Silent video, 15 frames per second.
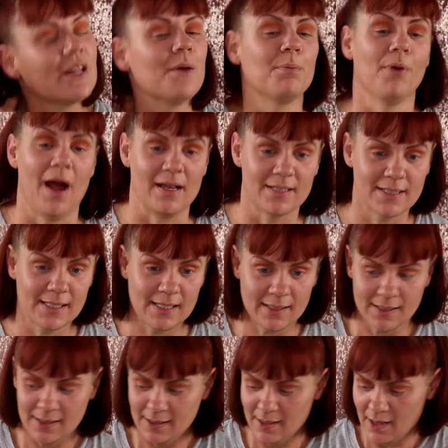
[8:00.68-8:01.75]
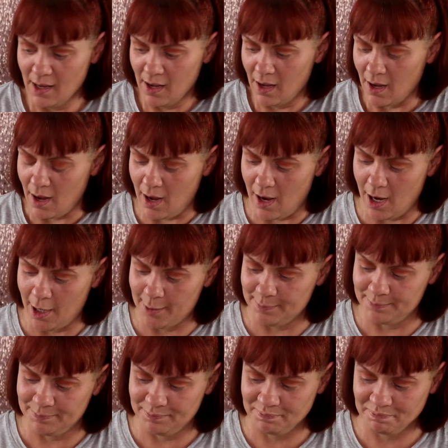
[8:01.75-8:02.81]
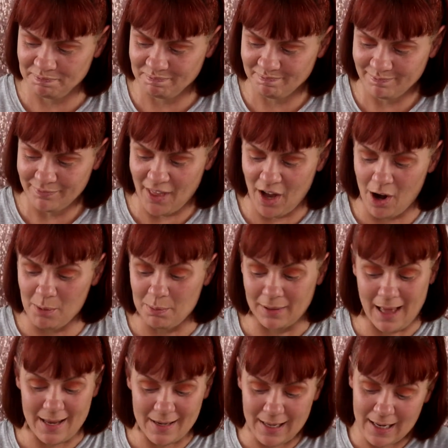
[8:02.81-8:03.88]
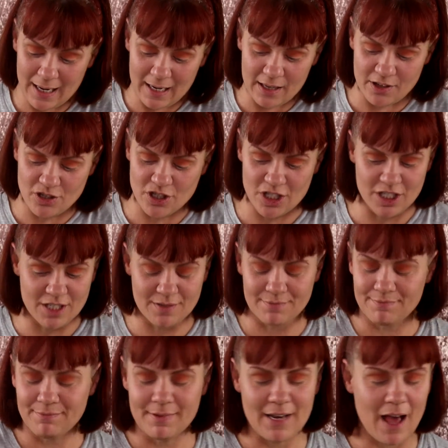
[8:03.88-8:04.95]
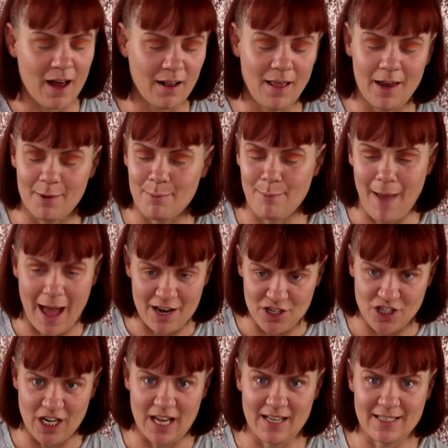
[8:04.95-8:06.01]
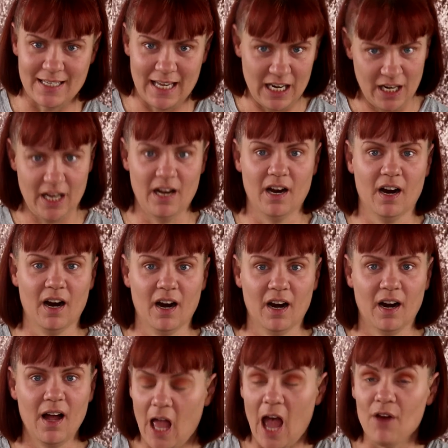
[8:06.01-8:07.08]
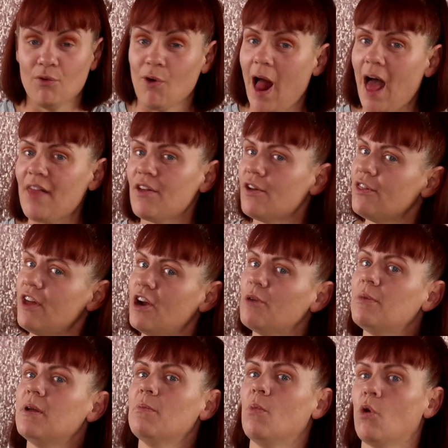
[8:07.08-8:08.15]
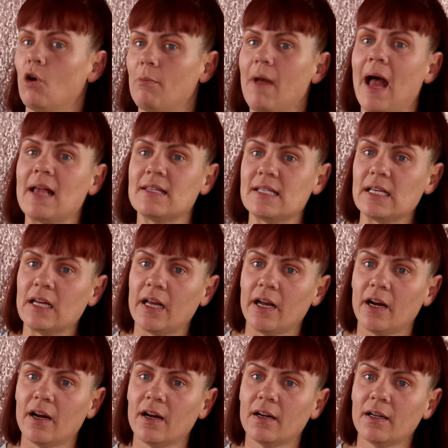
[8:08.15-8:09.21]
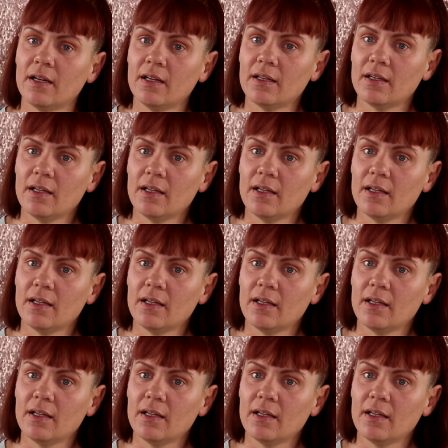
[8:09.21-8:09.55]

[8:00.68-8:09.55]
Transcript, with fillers: impressed. Um, they are blending. There's just not a lot of matte shades in here. I'd rather there be more mattes in here.